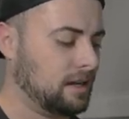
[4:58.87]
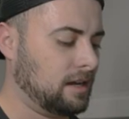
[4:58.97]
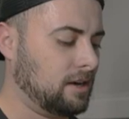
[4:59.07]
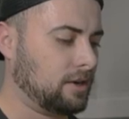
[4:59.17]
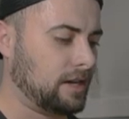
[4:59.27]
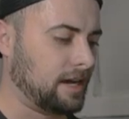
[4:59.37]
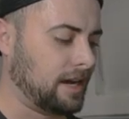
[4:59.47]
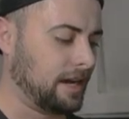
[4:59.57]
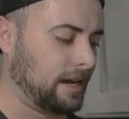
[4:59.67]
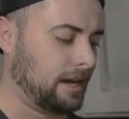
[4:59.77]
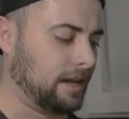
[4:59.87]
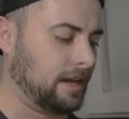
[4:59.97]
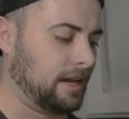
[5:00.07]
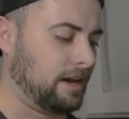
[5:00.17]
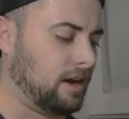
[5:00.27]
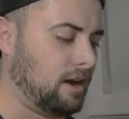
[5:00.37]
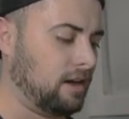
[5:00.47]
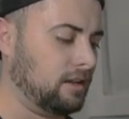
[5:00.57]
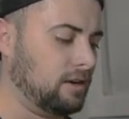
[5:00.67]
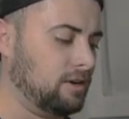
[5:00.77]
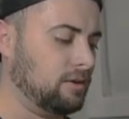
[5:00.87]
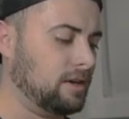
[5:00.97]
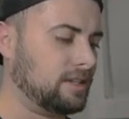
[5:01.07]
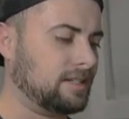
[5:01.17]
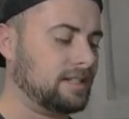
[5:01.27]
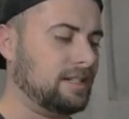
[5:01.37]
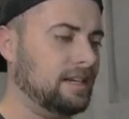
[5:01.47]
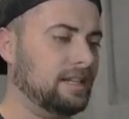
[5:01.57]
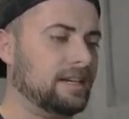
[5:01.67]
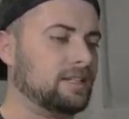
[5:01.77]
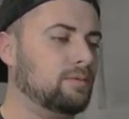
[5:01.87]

Okay, and a hollow Steelix.